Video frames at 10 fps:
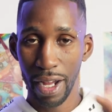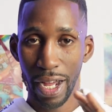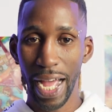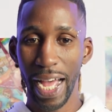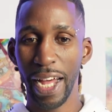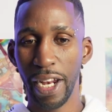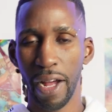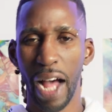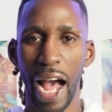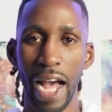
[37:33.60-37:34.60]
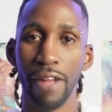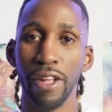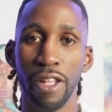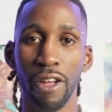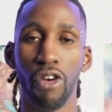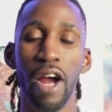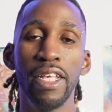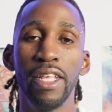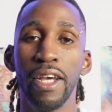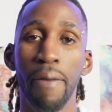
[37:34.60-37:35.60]
And the
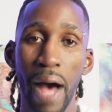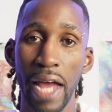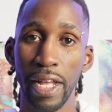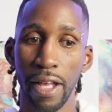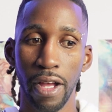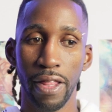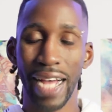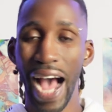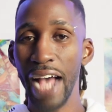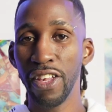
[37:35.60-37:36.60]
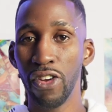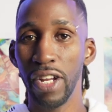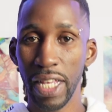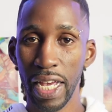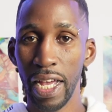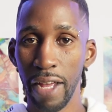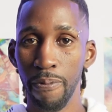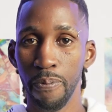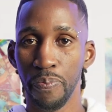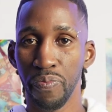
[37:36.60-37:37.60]
crazy thing about it, the guys on the team